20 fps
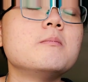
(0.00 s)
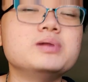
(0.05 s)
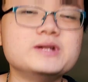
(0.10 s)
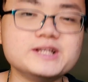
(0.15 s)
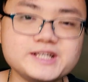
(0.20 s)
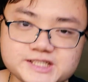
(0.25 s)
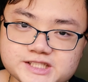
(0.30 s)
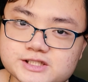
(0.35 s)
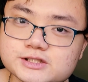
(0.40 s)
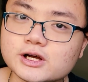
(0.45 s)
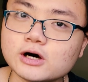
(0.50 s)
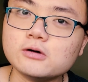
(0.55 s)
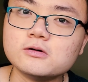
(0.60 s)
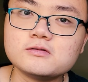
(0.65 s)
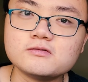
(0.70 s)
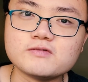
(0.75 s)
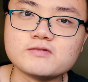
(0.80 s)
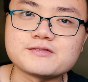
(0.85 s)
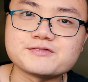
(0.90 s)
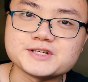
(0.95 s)
Please
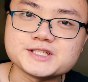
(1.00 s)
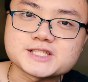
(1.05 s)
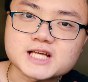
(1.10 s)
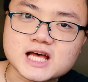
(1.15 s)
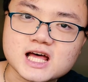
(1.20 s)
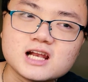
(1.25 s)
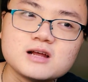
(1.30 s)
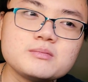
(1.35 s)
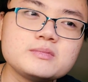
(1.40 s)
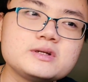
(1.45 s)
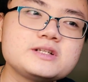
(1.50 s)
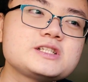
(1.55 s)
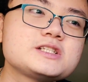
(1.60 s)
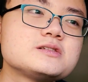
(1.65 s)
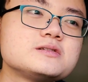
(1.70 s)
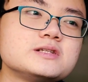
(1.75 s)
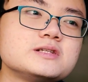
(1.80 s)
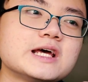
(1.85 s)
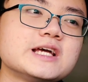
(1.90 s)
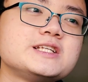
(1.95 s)
note that these
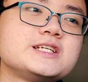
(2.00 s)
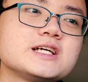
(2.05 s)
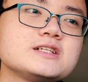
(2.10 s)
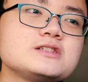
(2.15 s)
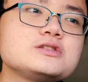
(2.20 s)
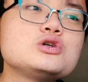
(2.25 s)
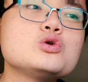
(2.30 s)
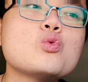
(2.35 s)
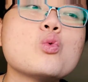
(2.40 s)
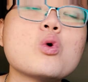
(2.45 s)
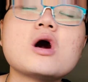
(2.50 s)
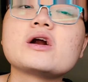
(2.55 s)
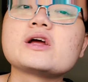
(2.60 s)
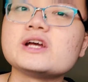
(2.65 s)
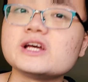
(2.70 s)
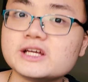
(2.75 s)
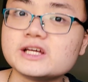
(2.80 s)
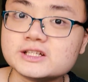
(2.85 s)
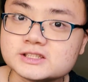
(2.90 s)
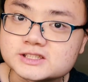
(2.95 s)
elements, they tend to
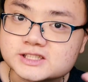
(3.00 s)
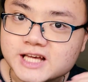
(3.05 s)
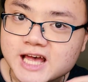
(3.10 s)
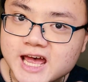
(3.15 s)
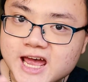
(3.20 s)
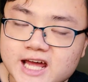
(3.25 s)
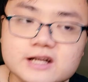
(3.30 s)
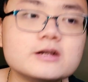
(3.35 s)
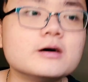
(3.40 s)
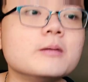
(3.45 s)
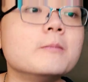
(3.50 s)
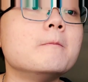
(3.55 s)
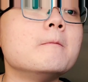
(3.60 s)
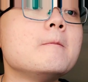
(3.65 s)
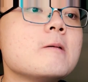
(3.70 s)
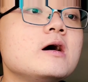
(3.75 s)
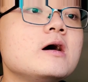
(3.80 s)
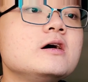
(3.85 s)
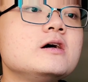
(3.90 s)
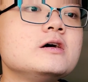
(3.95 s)
work in tandem,
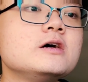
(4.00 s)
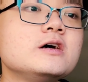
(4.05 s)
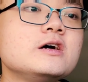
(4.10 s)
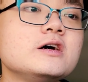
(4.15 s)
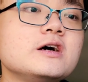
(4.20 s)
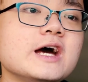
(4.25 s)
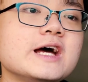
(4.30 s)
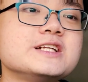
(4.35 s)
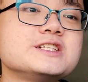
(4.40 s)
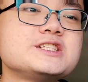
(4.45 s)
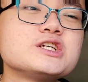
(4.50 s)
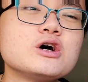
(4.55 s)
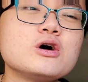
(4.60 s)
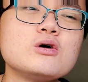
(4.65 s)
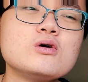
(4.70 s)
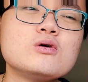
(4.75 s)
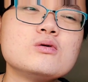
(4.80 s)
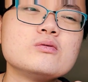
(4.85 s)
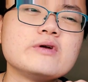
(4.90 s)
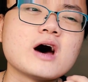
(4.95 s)
and
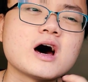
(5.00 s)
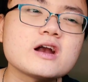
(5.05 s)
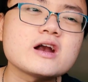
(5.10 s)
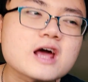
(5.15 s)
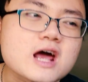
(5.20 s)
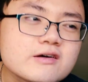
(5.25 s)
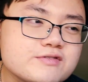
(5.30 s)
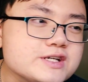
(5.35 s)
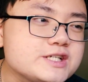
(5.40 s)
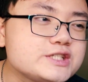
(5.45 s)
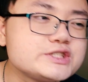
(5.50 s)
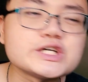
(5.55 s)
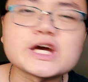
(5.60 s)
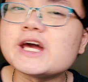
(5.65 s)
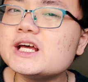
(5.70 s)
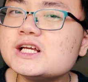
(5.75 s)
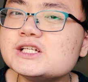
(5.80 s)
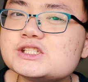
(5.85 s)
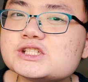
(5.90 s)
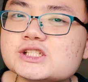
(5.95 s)
so not every
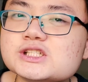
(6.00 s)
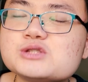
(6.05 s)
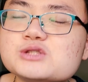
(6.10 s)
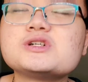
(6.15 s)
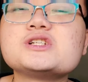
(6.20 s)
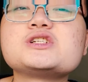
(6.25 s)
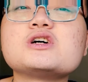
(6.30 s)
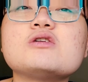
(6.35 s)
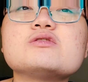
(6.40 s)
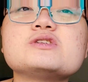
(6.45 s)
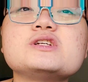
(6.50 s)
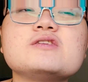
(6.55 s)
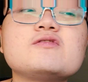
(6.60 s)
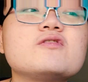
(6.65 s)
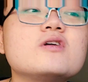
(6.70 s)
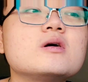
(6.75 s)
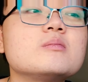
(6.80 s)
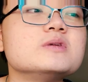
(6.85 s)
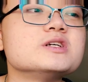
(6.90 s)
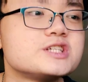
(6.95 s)
change is resulted
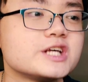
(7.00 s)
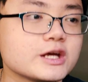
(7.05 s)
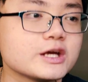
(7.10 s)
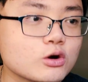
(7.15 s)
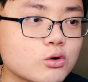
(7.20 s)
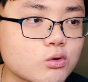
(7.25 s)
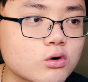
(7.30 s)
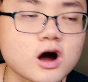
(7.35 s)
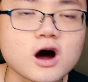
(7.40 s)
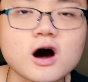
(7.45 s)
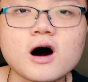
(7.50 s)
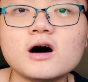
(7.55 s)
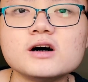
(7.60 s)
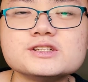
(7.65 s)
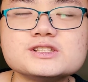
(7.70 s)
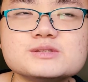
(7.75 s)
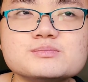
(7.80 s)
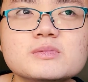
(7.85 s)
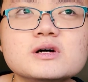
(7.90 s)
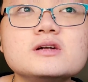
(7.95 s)
from a single
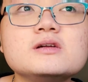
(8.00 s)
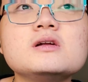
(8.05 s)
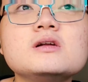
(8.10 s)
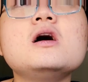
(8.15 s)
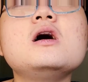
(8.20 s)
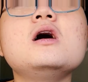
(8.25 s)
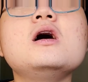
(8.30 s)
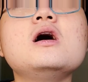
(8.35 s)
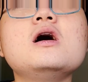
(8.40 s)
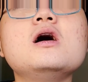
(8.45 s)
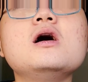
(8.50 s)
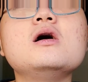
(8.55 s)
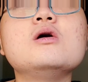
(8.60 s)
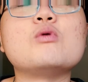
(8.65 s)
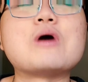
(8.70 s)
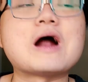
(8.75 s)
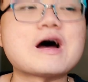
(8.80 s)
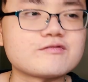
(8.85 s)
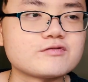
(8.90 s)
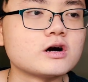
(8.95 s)
cause, but
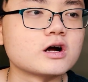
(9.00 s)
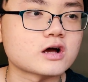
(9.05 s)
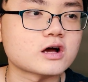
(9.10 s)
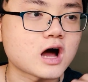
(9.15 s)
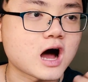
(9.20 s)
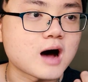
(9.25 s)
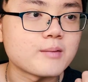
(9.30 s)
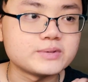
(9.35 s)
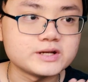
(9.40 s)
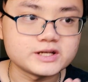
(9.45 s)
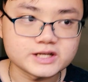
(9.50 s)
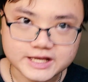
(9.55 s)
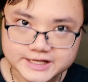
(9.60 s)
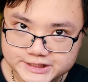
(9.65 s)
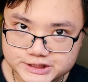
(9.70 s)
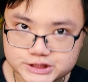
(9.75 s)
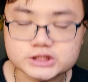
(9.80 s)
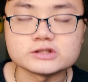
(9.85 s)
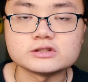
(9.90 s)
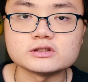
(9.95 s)
rather a
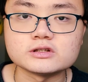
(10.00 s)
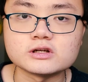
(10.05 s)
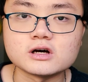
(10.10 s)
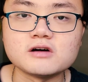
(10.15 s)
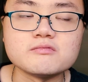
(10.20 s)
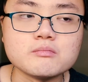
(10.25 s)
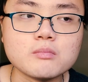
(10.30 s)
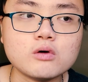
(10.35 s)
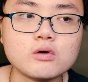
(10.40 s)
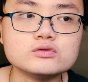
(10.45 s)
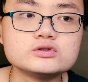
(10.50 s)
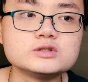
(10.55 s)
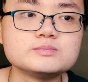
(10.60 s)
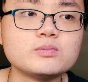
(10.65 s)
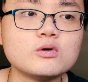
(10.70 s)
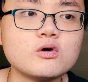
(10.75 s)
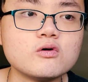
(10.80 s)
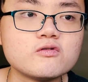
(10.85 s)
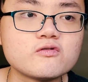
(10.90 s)
combination of multiple